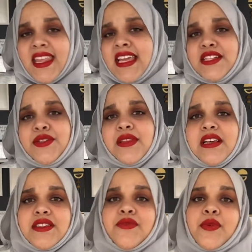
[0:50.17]
in
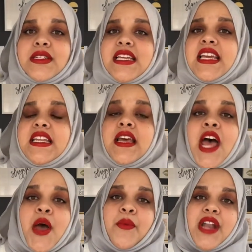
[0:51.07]
2014
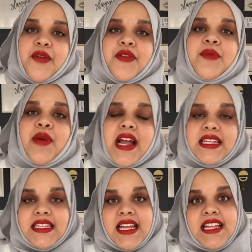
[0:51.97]
when I
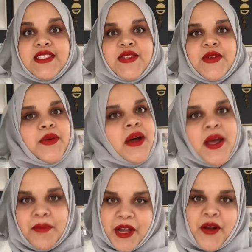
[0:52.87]
rebranded into
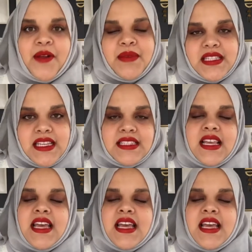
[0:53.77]
my current business.